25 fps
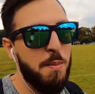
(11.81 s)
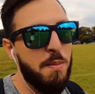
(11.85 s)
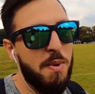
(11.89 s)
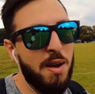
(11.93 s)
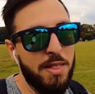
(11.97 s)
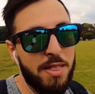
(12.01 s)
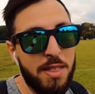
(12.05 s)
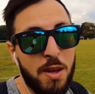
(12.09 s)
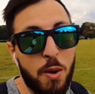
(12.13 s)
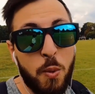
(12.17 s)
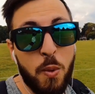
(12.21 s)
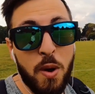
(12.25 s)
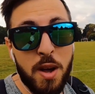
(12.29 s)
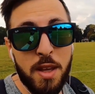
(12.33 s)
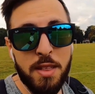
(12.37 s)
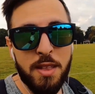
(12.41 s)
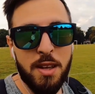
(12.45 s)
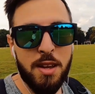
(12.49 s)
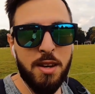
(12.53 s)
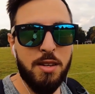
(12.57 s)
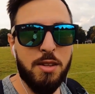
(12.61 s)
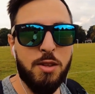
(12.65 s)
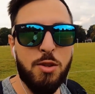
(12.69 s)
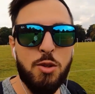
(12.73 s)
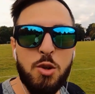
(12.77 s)
but the
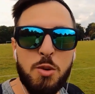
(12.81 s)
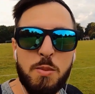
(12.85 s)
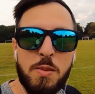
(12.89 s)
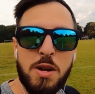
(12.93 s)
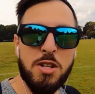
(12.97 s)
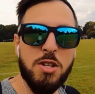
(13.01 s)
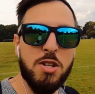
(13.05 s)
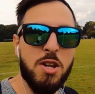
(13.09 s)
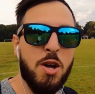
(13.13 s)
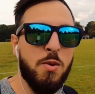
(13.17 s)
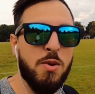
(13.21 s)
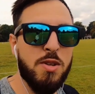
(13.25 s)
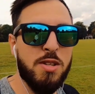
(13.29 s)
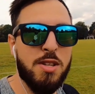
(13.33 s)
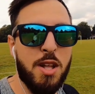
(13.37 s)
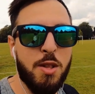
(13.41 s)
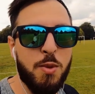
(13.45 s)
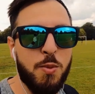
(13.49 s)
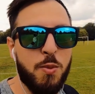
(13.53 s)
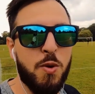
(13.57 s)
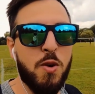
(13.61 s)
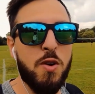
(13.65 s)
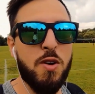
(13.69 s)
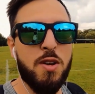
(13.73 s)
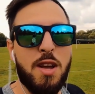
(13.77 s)
weather, too much hours
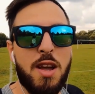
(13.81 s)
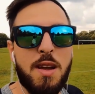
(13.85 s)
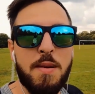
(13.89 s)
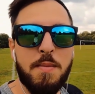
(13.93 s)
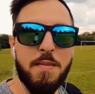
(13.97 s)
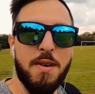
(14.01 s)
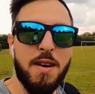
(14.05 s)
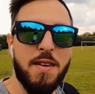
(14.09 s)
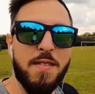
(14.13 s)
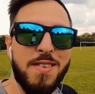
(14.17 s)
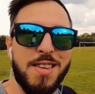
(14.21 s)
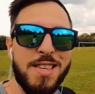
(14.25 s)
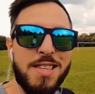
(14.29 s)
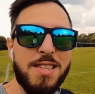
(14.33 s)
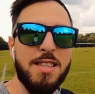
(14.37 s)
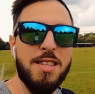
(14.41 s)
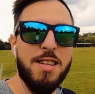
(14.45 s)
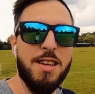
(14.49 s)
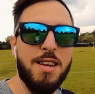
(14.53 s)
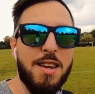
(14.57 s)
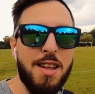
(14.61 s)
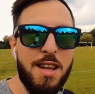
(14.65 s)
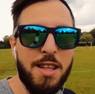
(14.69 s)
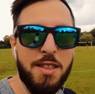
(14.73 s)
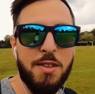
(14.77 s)
at work and my visit
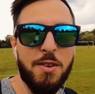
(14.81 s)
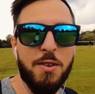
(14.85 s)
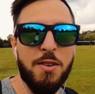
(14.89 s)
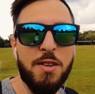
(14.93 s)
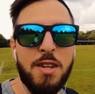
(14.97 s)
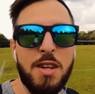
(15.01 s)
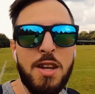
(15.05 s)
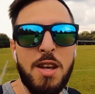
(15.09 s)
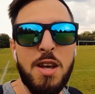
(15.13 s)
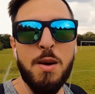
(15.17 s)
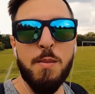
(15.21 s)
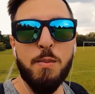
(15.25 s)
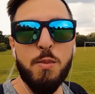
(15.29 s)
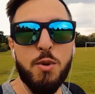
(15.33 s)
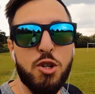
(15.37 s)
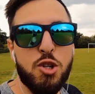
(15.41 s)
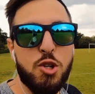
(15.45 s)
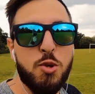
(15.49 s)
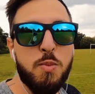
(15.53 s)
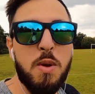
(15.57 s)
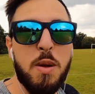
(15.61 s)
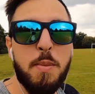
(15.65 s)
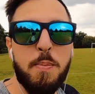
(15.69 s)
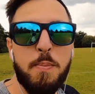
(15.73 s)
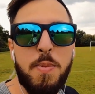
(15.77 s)
in London
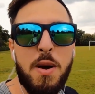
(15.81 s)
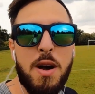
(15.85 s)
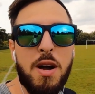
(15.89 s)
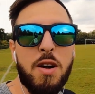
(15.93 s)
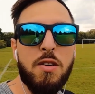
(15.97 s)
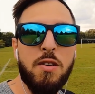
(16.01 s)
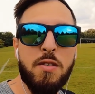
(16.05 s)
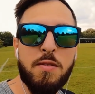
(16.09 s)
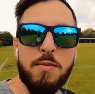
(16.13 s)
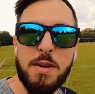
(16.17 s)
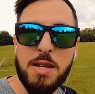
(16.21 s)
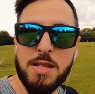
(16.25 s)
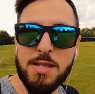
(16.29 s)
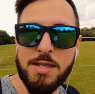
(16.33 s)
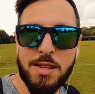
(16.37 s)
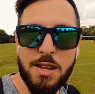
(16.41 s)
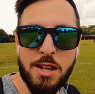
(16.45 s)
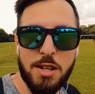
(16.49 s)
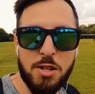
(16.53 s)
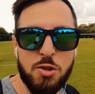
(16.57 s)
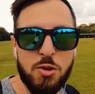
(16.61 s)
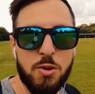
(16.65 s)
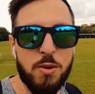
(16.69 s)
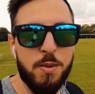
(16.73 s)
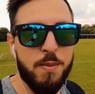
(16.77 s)
pushed me back off my
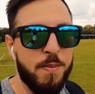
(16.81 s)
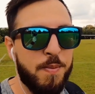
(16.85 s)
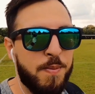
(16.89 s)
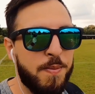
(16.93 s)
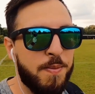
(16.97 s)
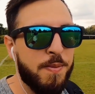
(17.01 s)
schedule.